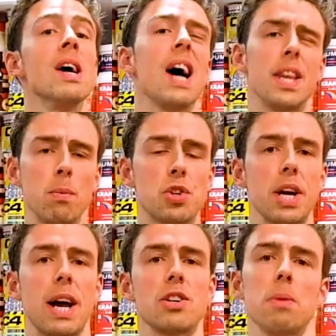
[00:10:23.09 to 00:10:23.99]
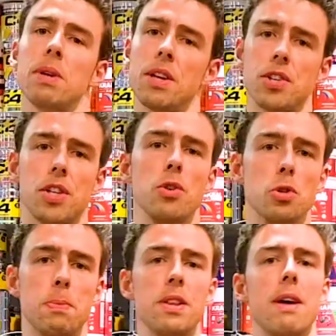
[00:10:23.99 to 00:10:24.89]
And then we'll check out some of the other SKUs.
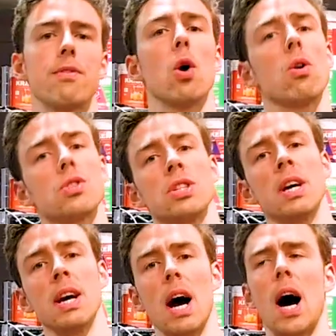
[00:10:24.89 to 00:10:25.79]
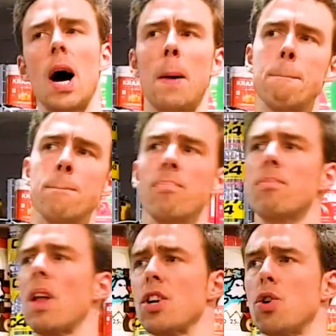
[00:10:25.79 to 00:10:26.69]
But they've got
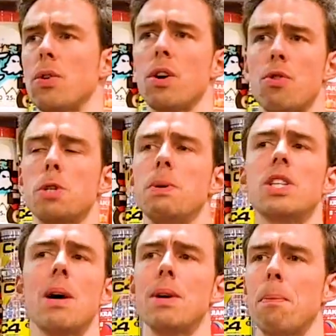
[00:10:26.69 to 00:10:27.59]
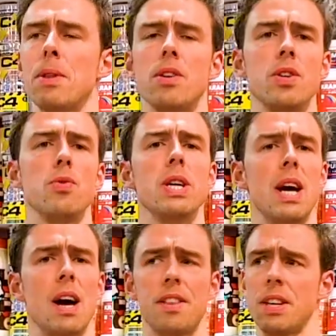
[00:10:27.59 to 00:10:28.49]
like chocolate crispies coming up in the new
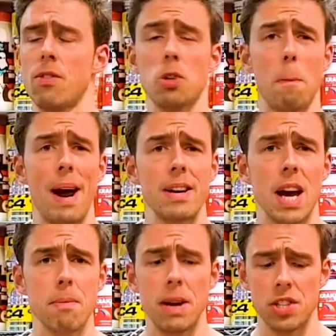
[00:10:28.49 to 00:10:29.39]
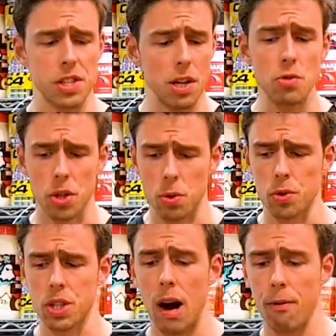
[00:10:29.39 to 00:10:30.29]
year. I think they've got some pancake mixes, loads of cool
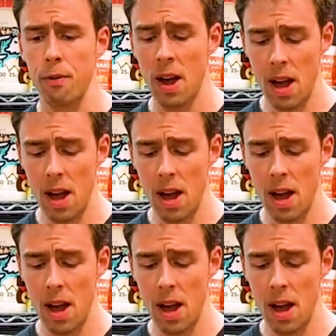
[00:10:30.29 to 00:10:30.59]
stuff.